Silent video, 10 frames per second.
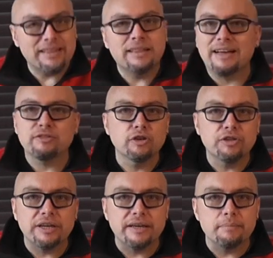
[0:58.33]
That's
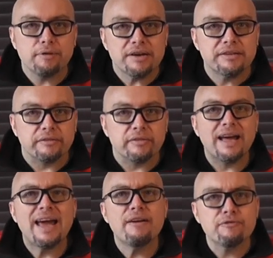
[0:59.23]
nothing impressive.
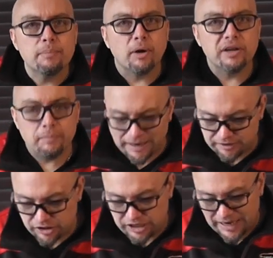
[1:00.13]
Everybody
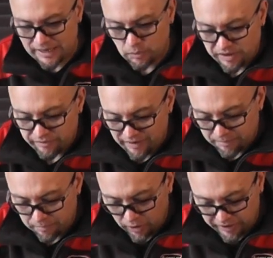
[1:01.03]
makes a jacket with a
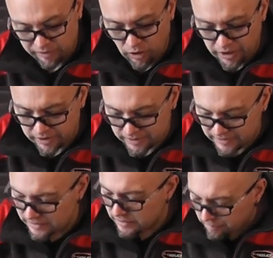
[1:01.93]
vent pocket, right?
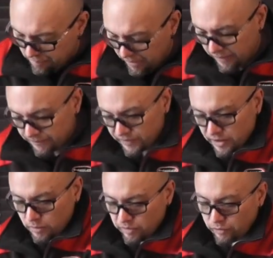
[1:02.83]
But
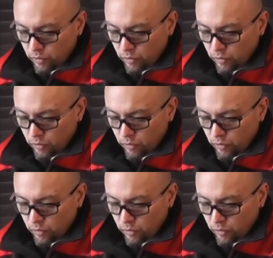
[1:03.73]
we've